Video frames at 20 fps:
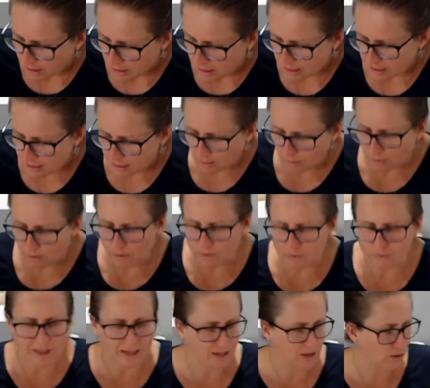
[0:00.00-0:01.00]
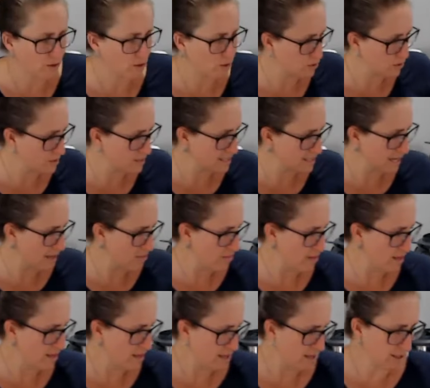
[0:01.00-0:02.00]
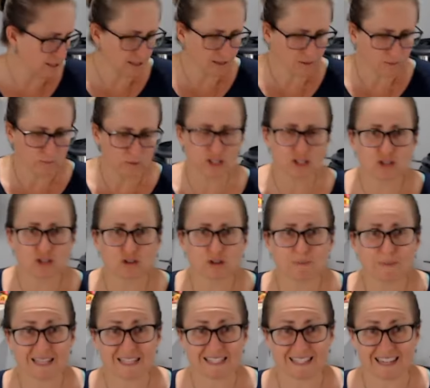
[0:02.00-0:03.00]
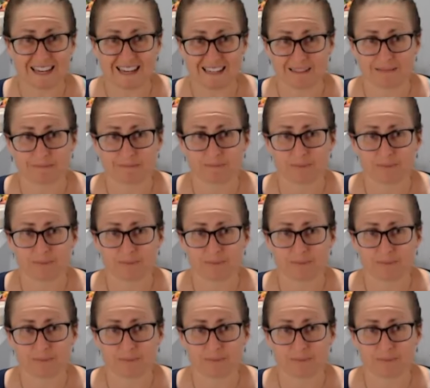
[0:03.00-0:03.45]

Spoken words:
So off that goes, and then we should be done.